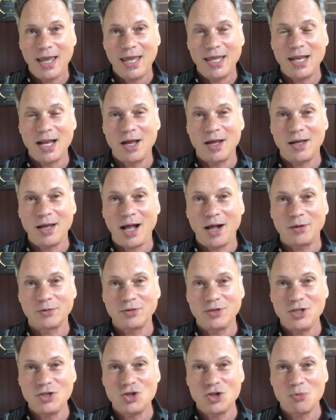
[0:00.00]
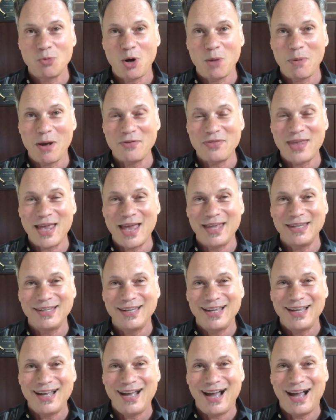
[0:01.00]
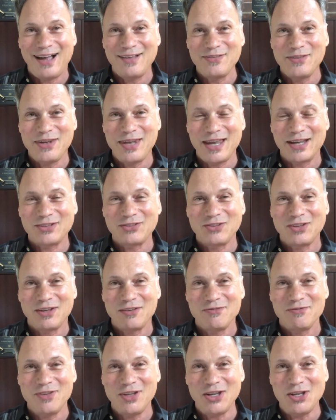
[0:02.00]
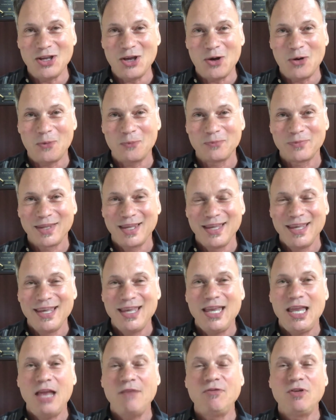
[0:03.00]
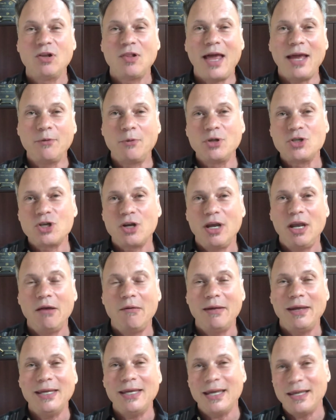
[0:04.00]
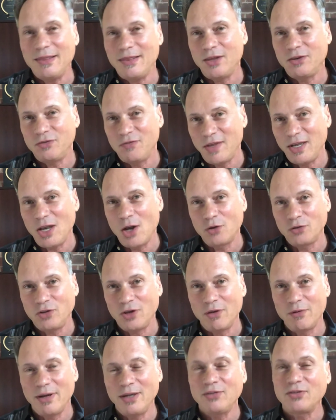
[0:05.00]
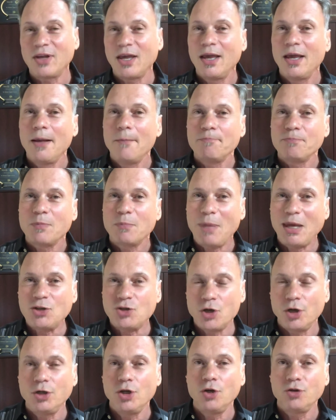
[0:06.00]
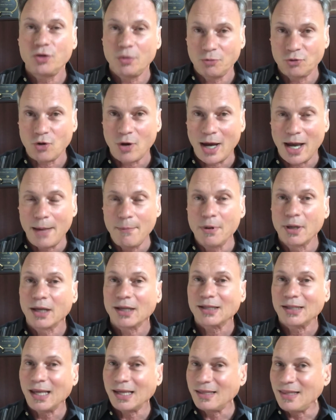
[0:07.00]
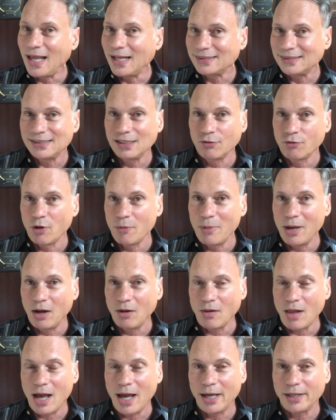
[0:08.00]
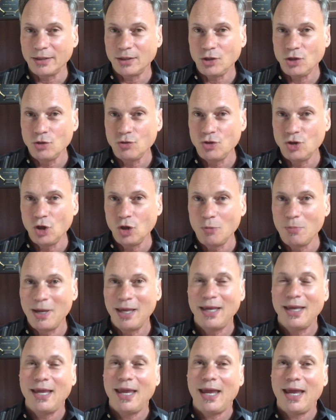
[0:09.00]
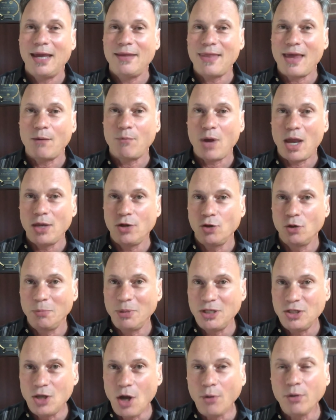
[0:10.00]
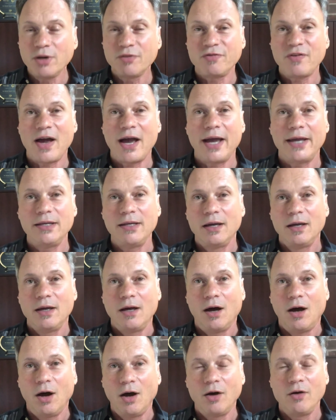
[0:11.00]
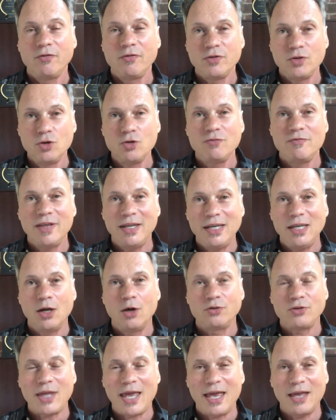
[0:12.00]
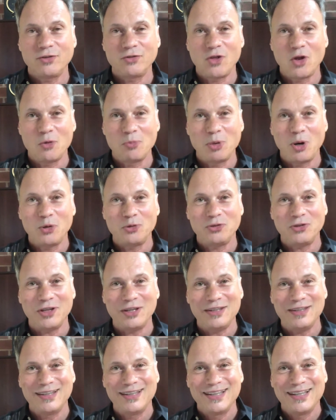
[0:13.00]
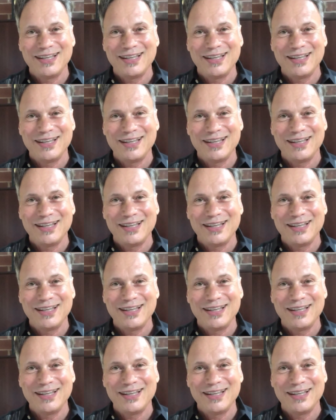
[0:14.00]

And I, I'll teach you more about that on the next video. If you like what you're hearing in this video series, make sure you subscribe, click that silver bell on YouTube, and that way you'll be notified of new videos as they're posted.